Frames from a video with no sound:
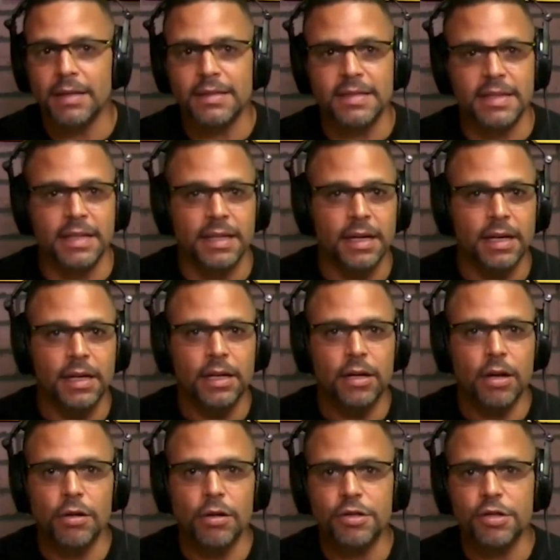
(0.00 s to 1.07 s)
policy,
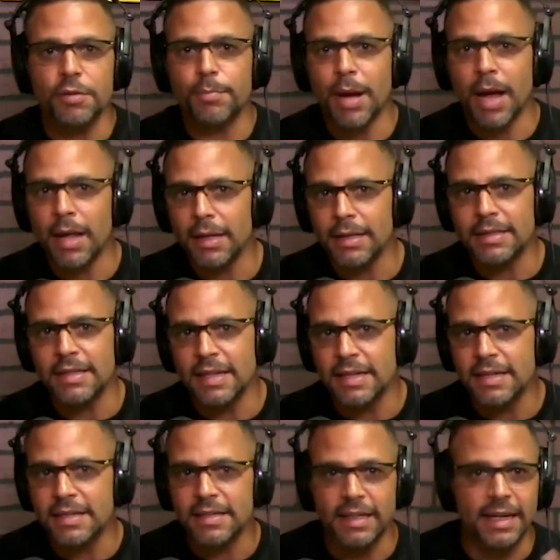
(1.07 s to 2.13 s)
culture,
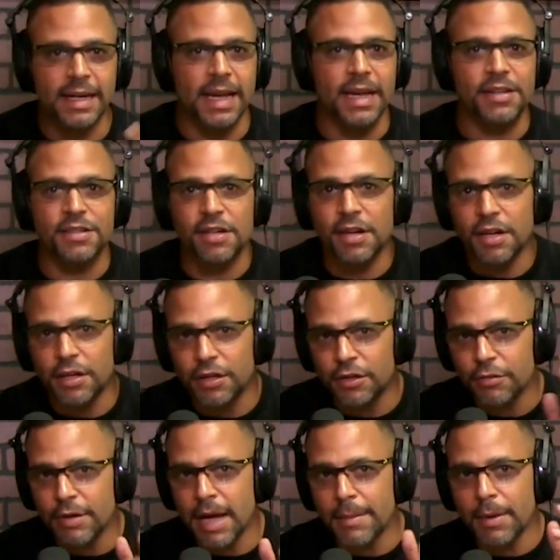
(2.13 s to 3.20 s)
politics,
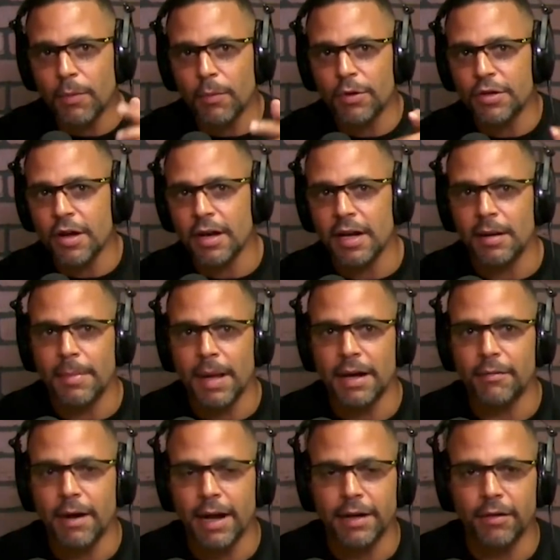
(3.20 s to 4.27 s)
litigation, you name it. We're
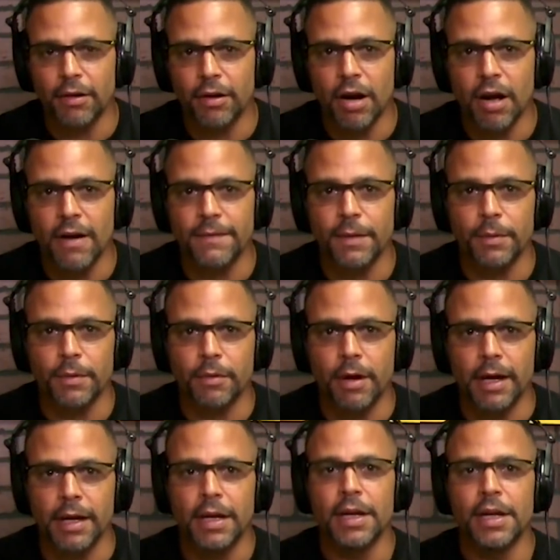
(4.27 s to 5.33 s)
talking about it right here on Coffee
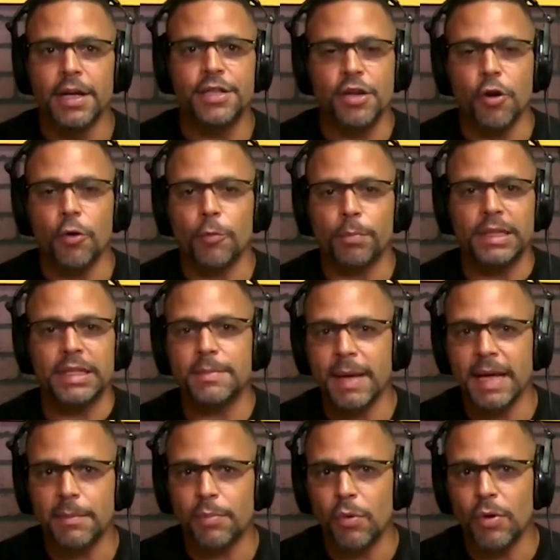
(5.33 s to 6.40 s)
with Craig. So
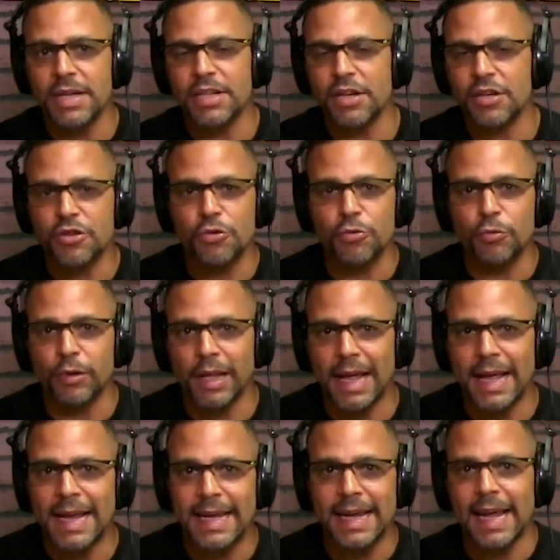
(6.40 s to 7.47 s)
please make it a point
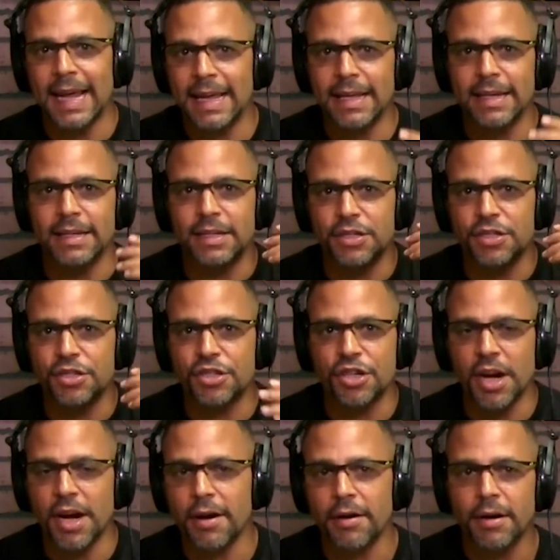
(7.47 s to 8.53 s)
to like and
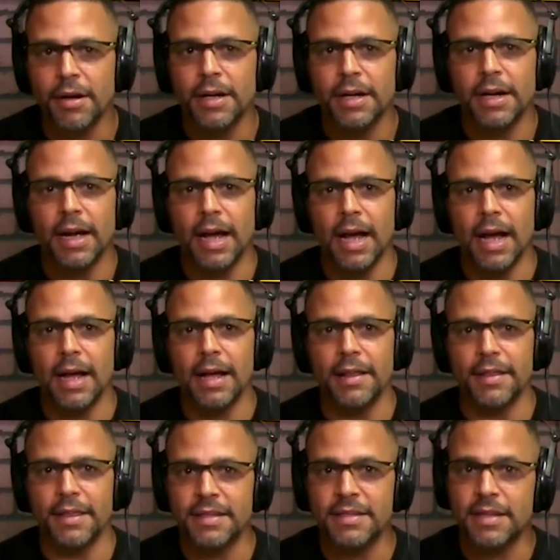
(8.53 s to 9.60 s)
share
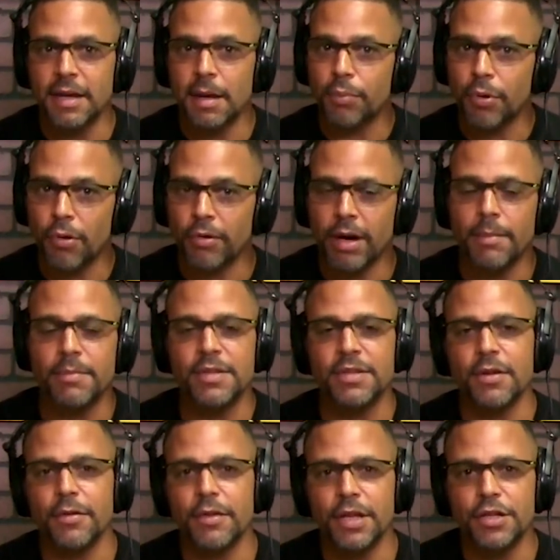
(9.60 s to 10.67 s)
this
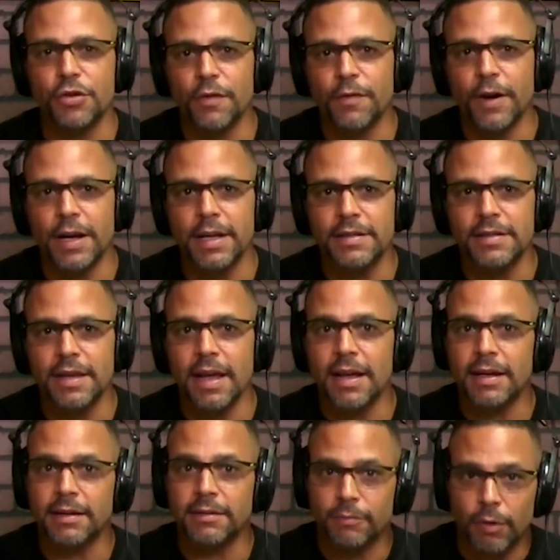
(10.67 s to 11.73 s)
program so that your
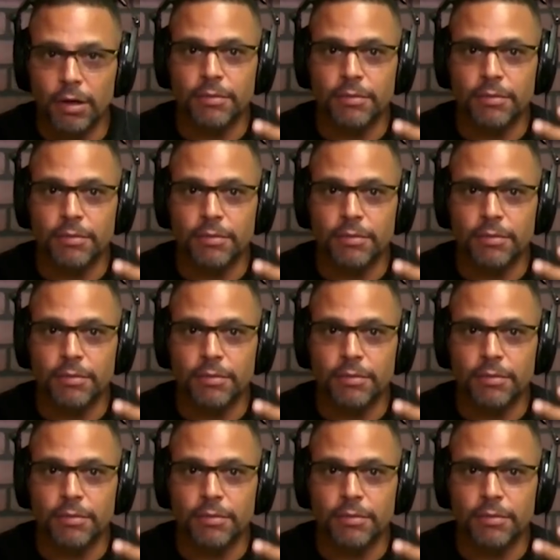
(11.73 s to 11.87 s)
friends,